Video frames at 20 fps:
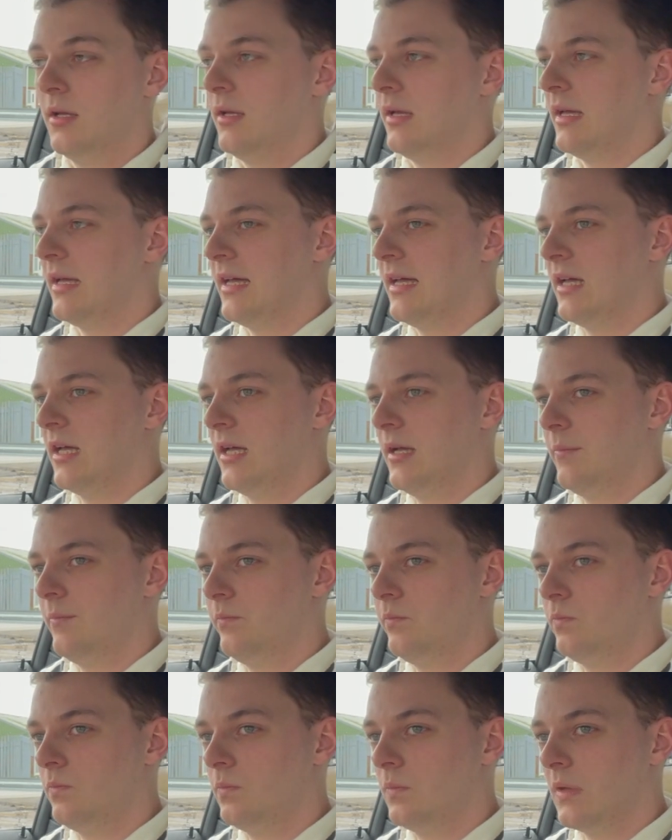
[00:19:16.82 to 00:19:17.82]

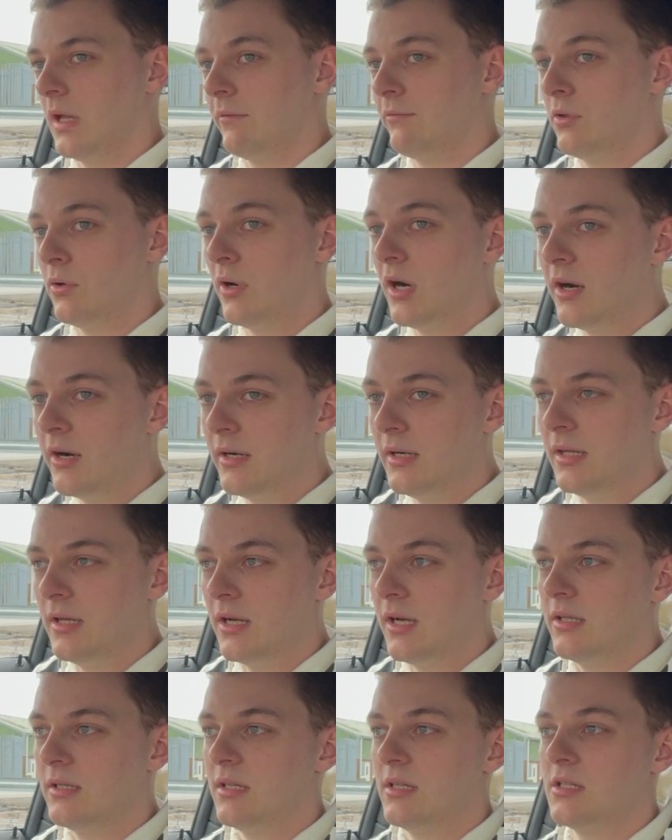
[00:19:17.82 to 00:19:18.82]
um if there are any
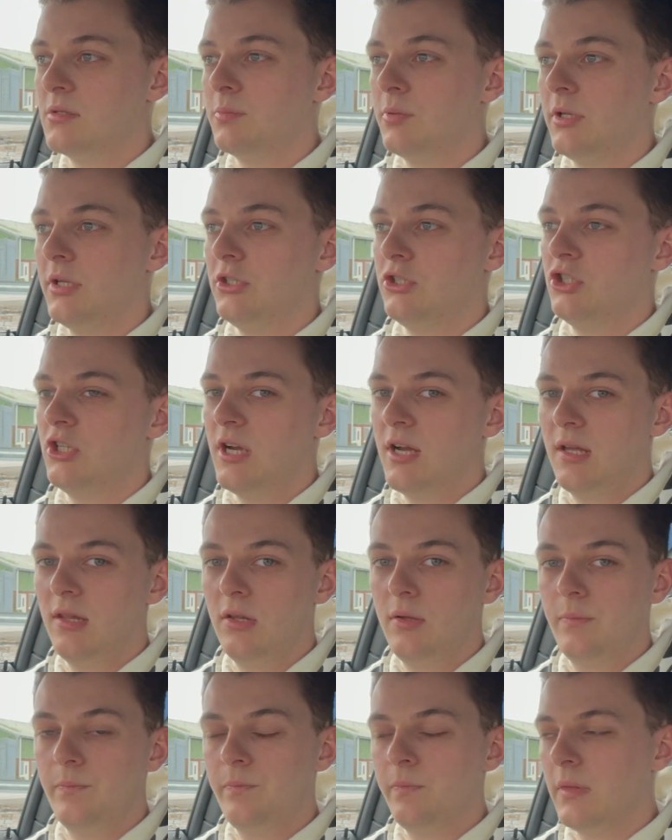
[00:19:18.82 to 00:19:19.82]
ideas please share
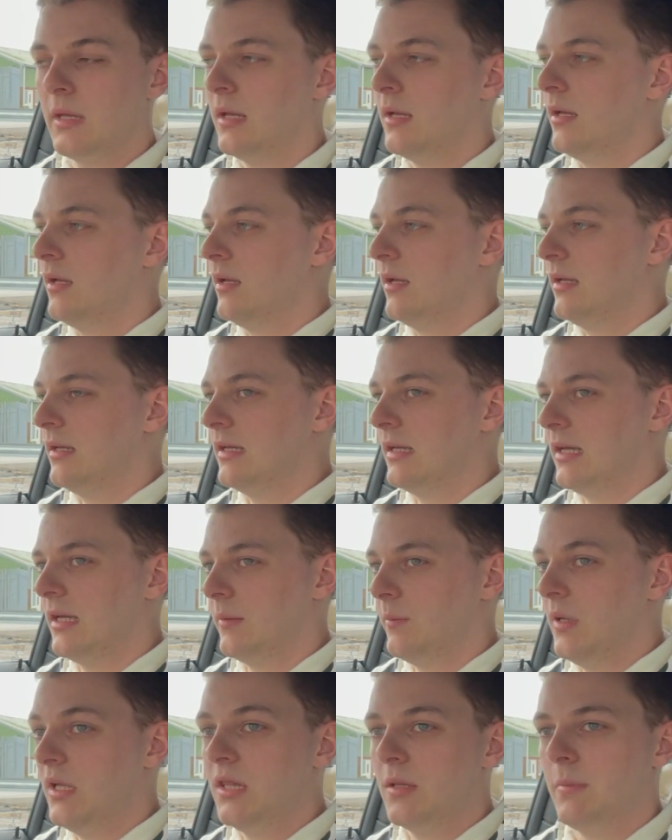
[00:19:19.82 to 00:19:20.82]
them
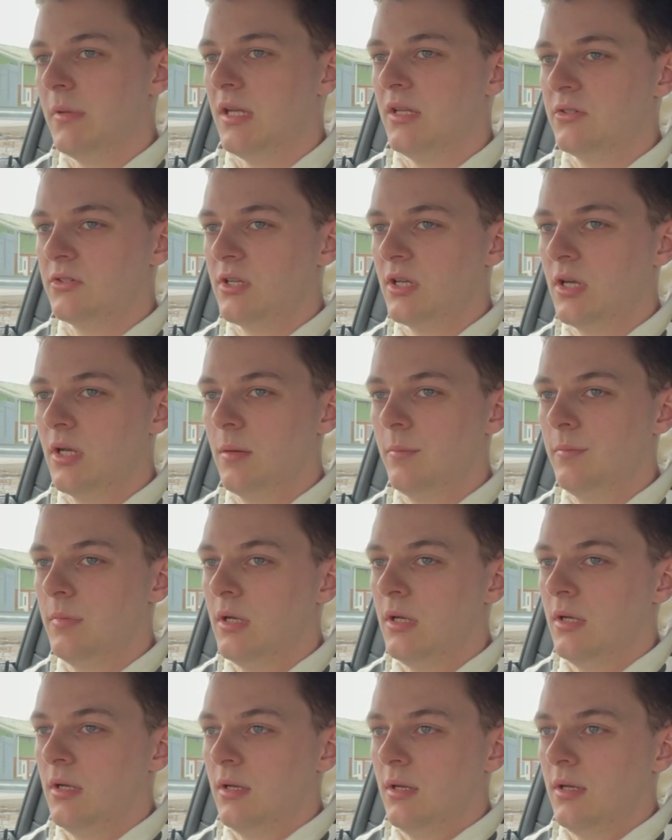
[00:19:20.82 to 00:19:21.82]
um in the meantime
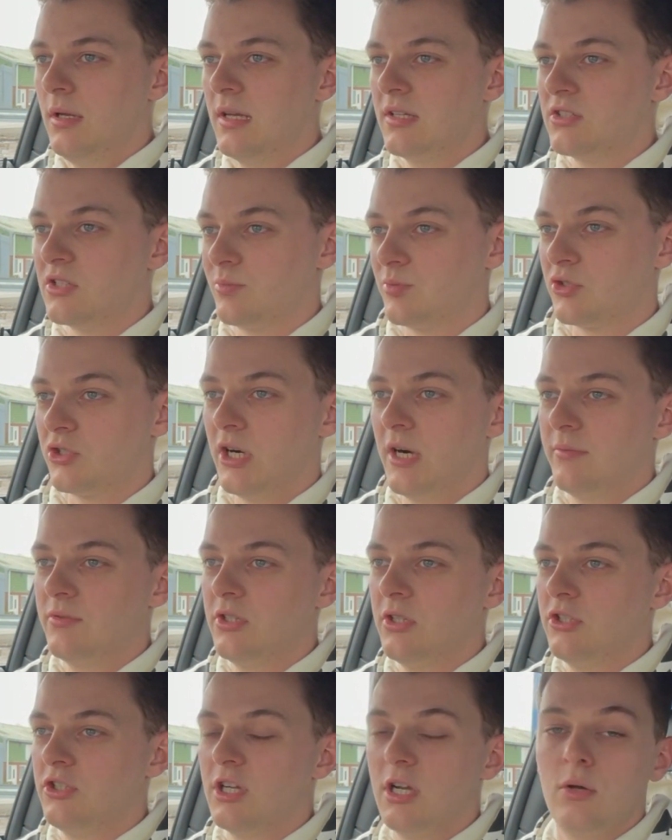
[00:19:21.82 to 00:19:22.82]
a subscribe to
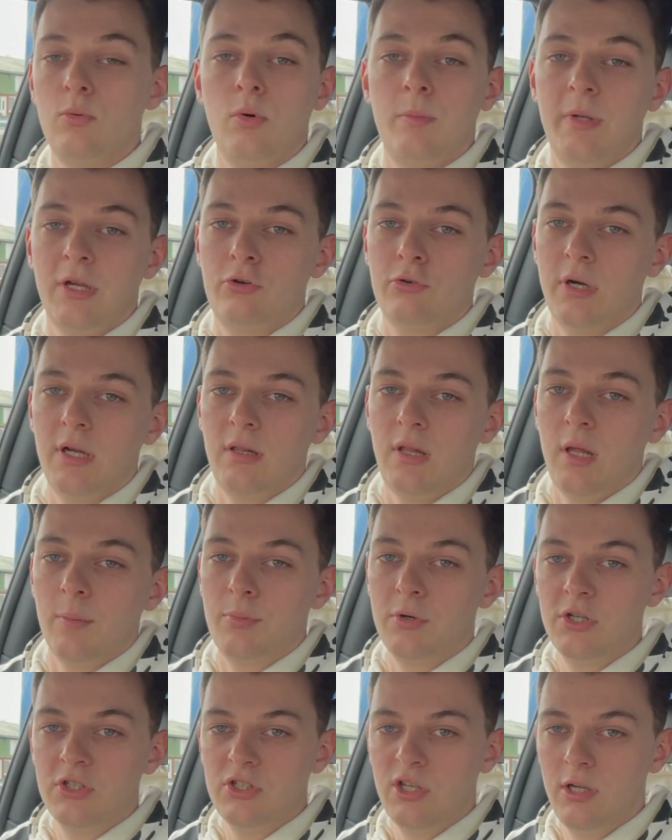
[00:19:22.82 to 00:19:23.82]
the channel would be greatly
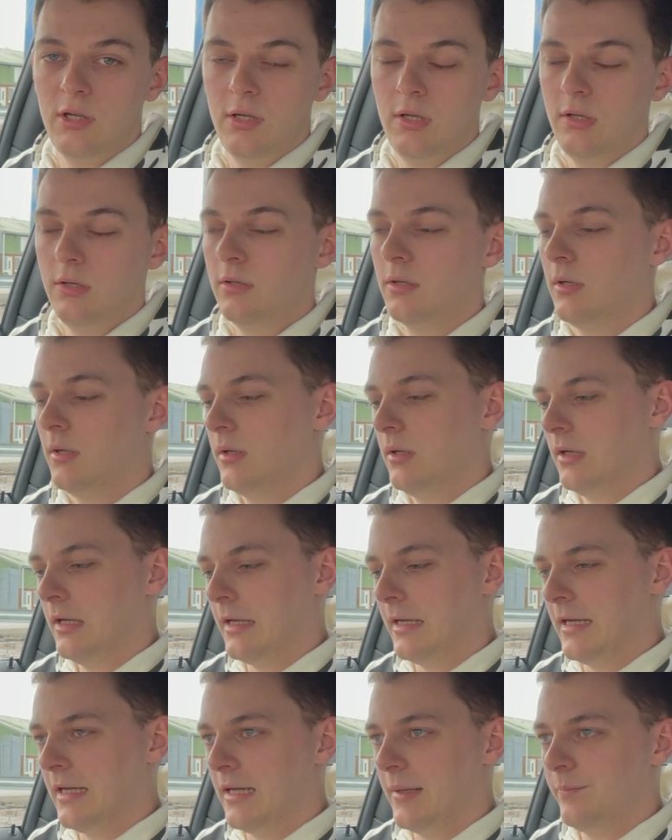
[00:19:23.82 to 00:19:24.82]
appreciated
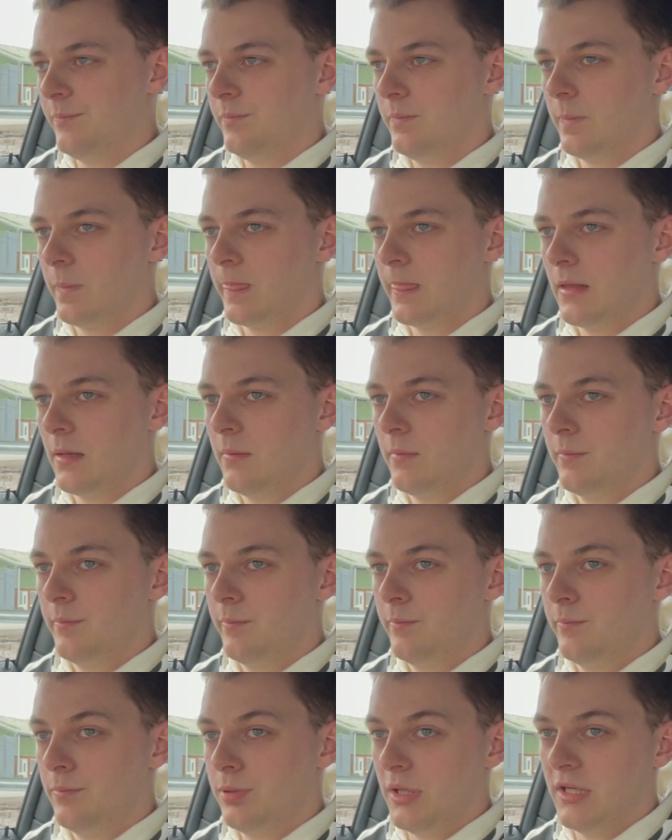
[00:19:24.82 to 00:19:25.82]
um
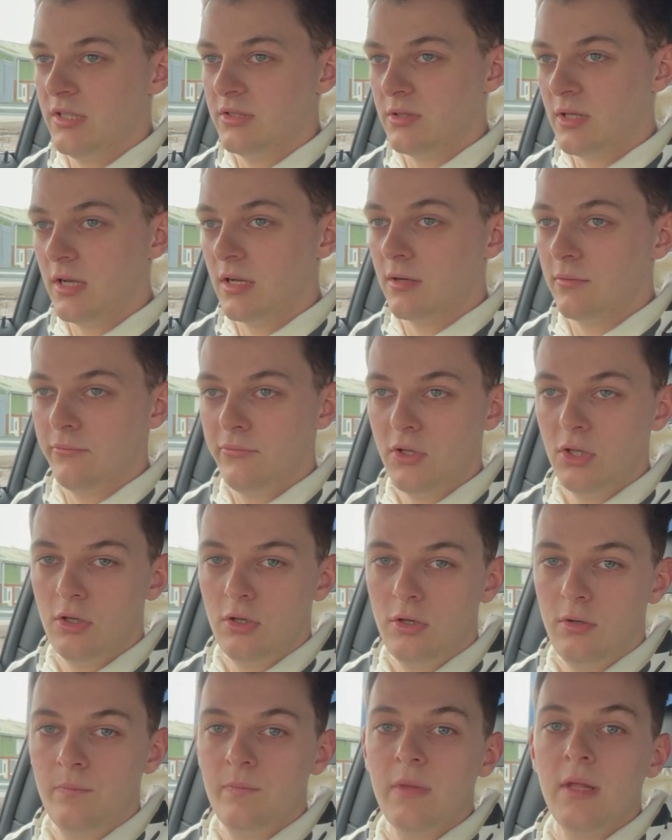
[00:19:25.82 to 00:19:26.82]
please like and
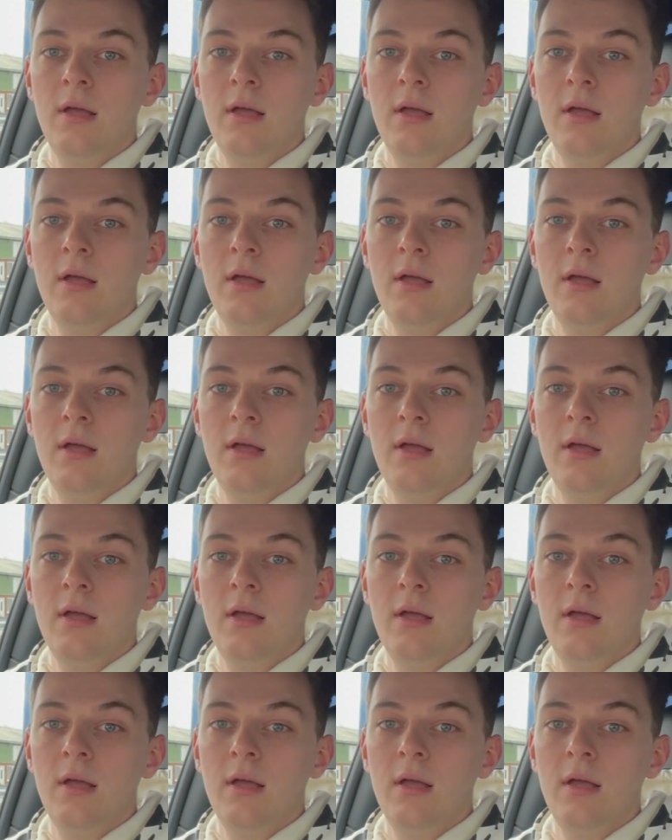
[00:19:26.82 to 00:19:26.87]
follow